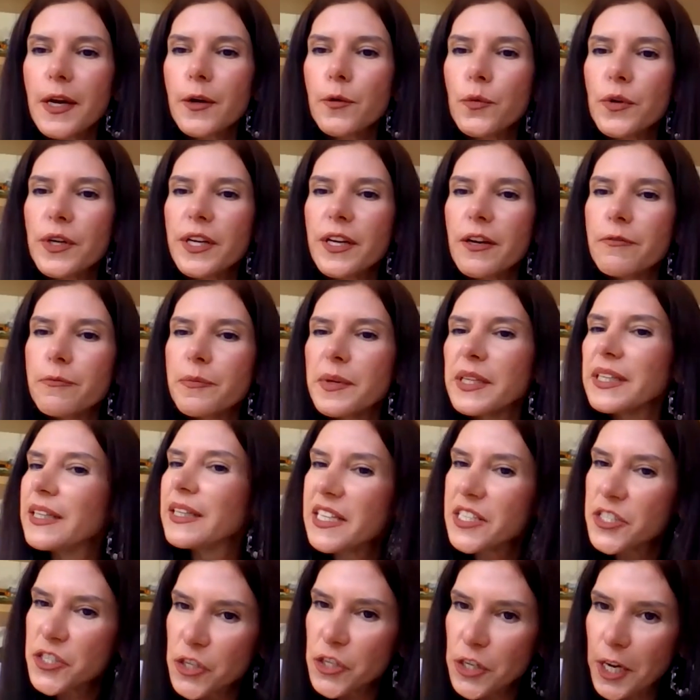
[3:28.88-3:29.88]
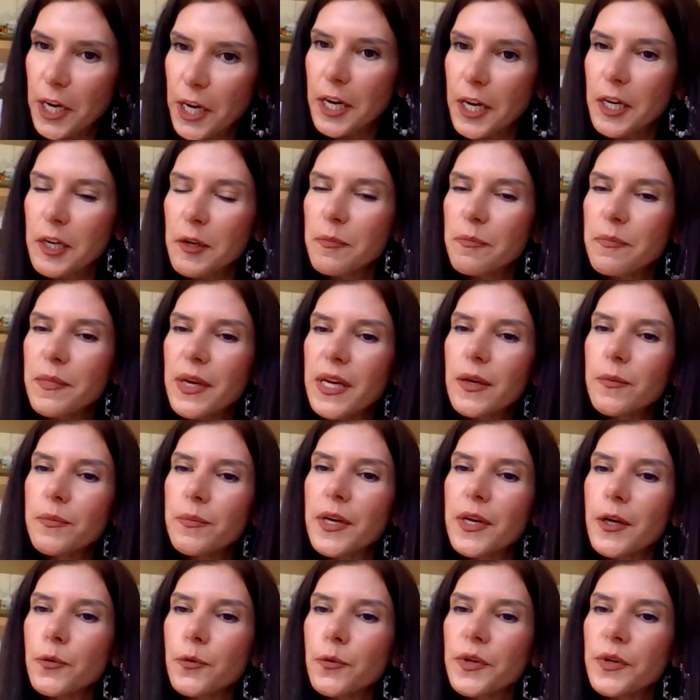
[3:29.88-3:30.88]
I would have been less shy.
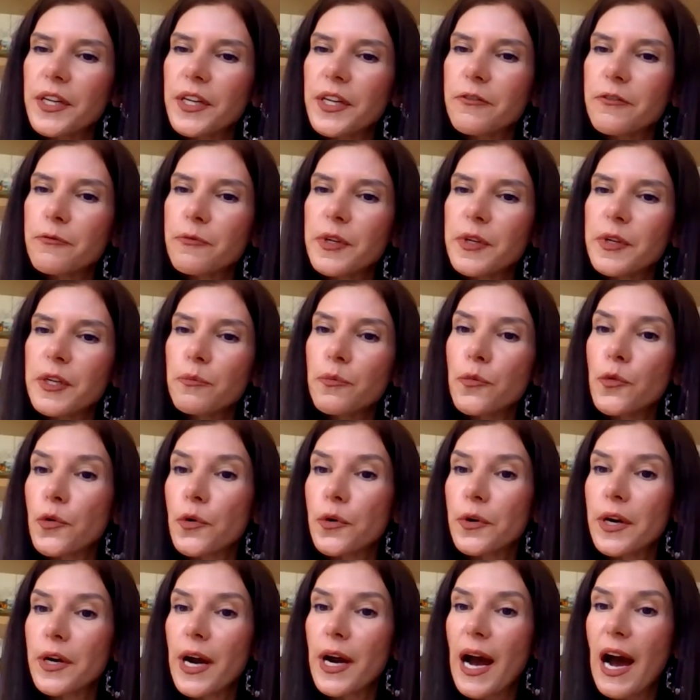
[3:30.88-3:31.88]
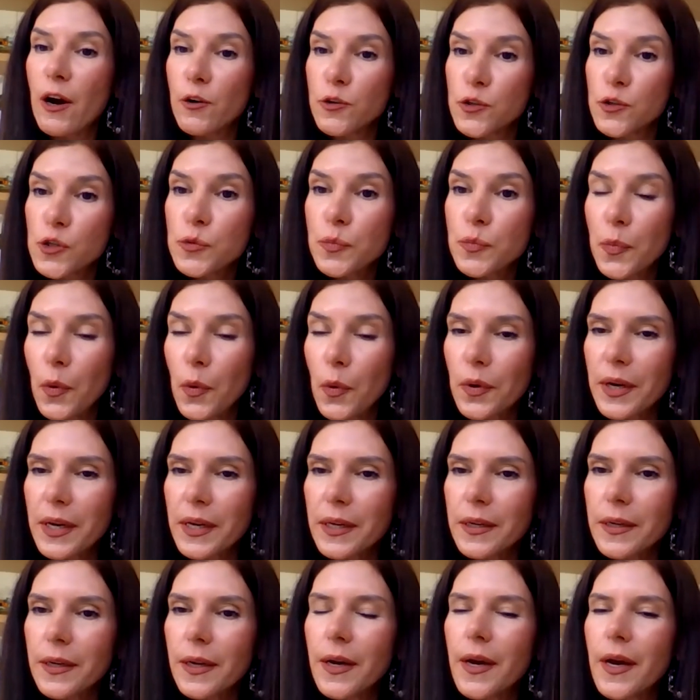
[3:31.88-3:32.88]
Maybe I would have been more
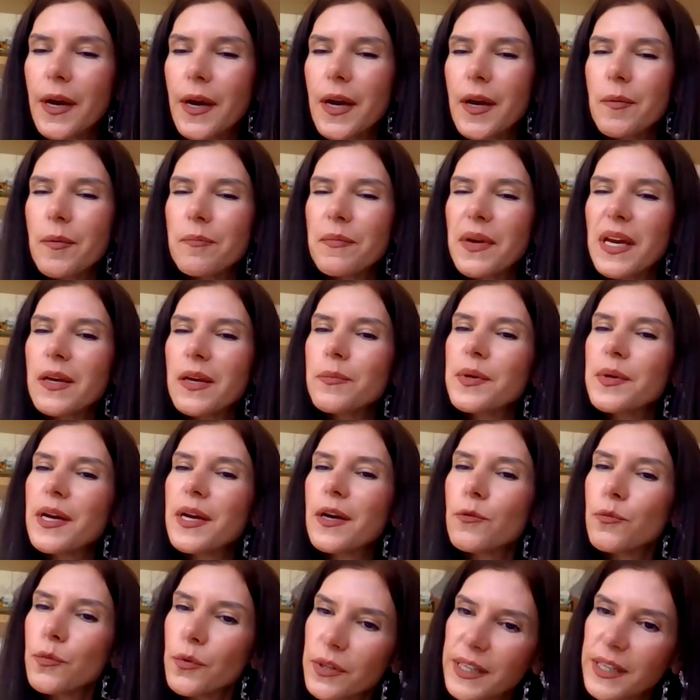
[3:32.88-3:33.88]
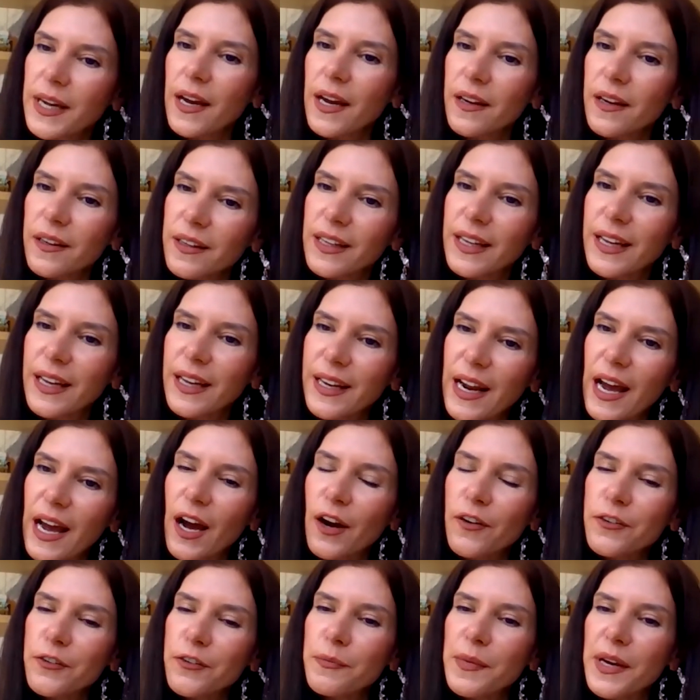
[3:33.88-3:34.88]
outspoken. Maybe I would get
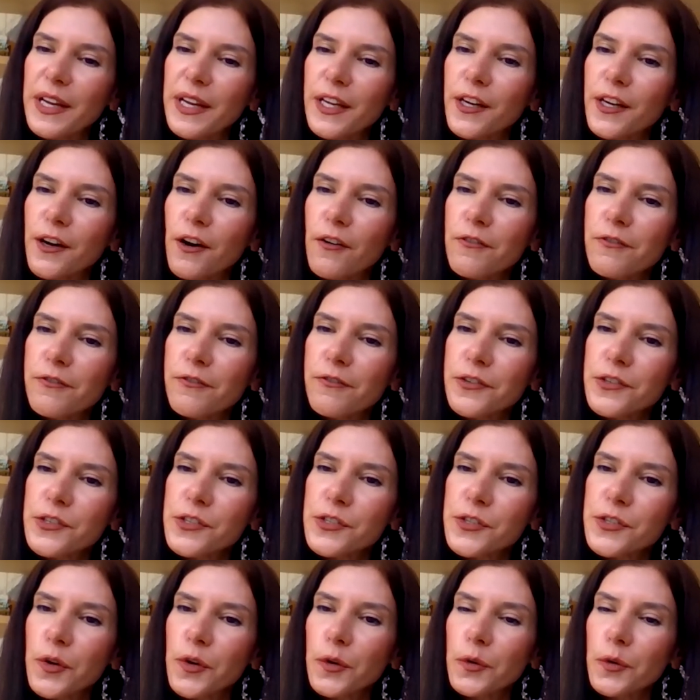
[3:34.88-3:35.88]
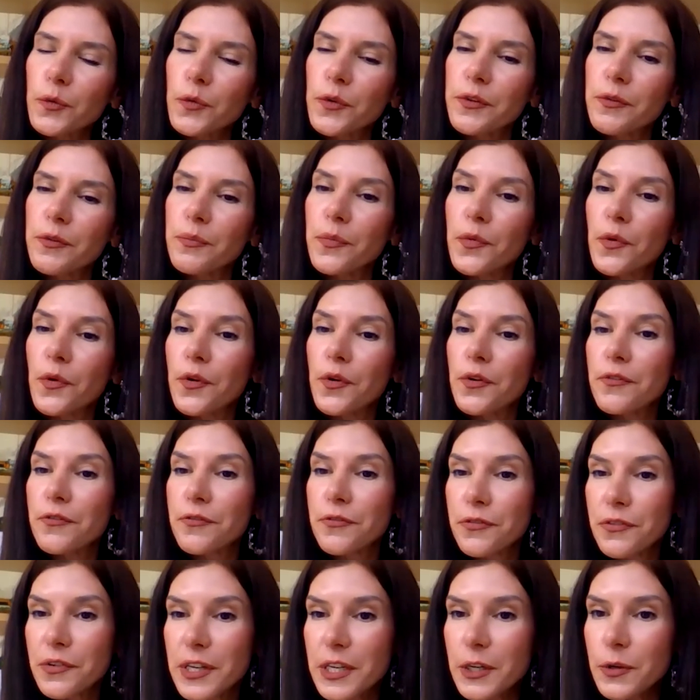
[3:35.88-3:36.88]
out of my comfort zone with more
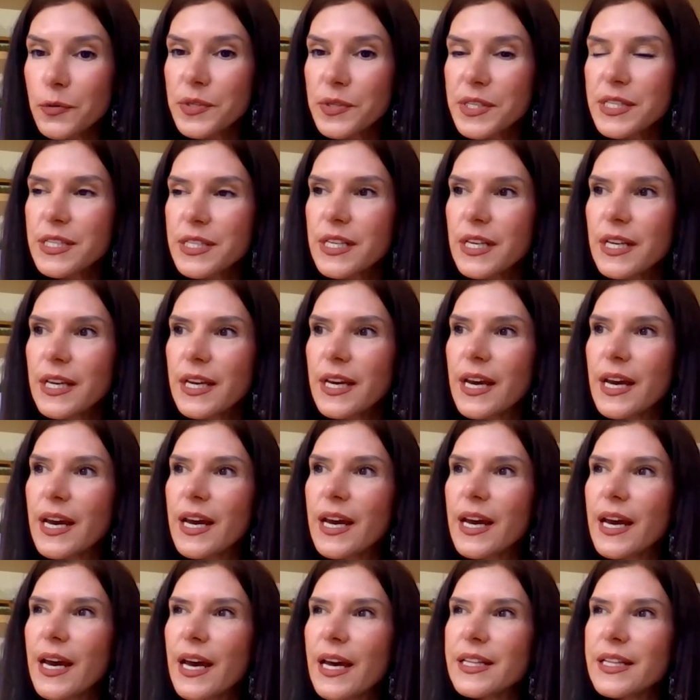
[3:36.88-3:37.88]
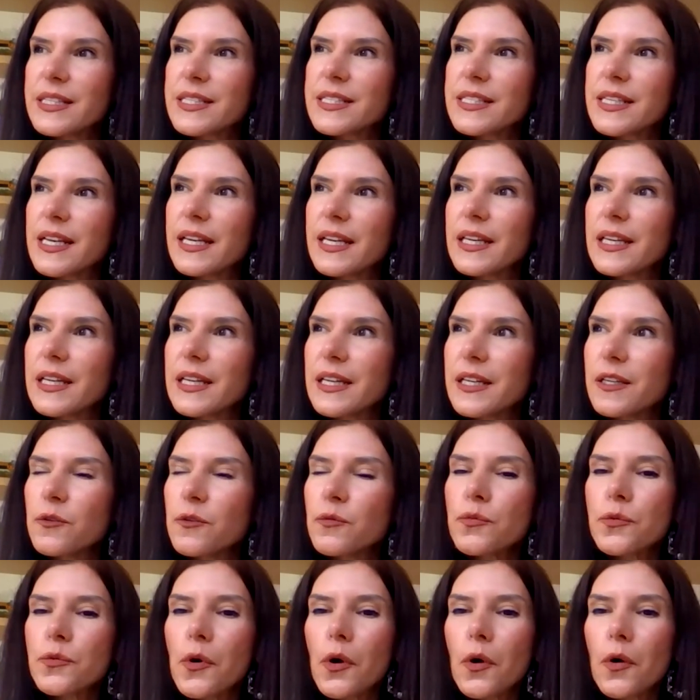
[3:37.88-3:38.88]
frequency and
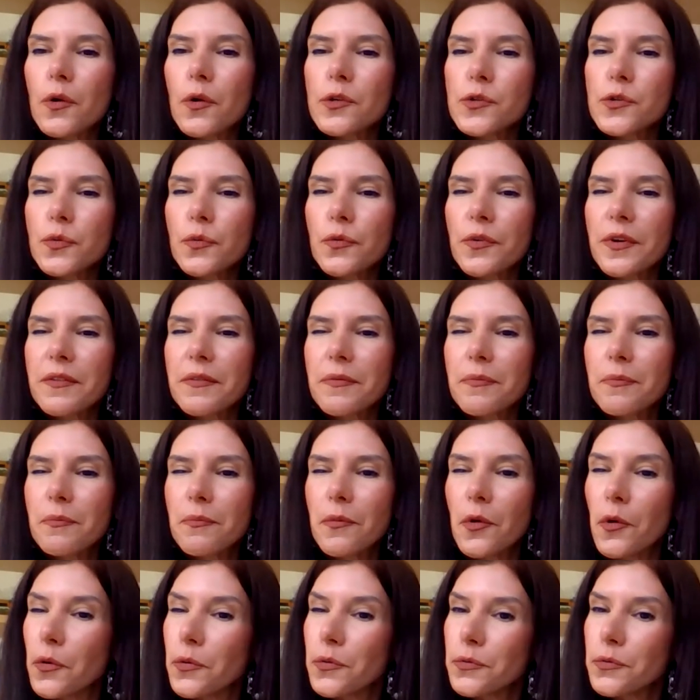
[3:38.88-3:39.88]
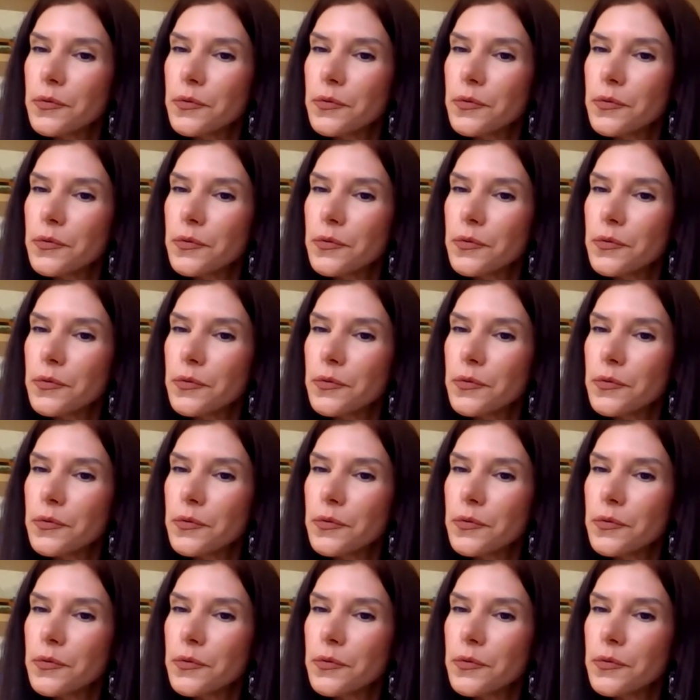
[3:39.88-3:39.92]
taking roles with more